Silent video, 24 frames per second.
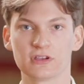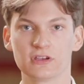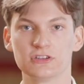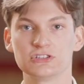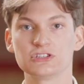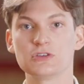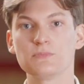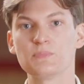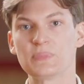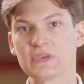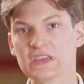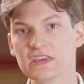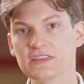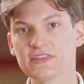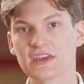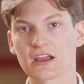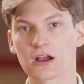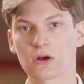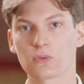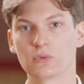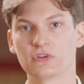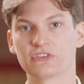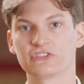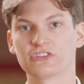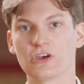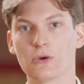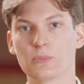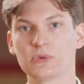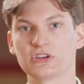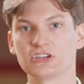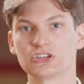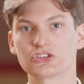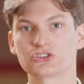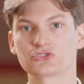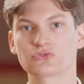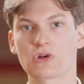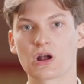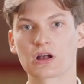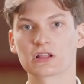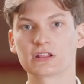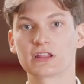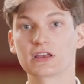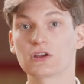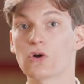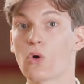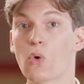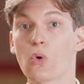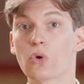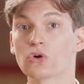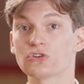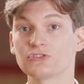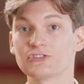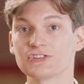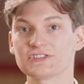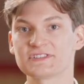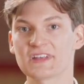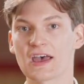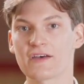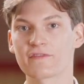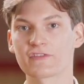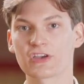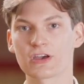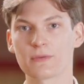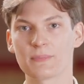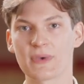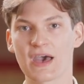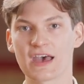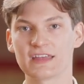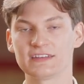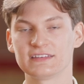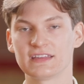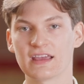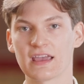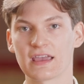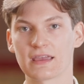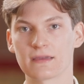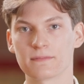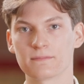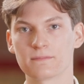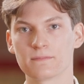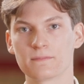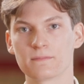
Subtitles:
to be there when someone is struggling or just having a bad day,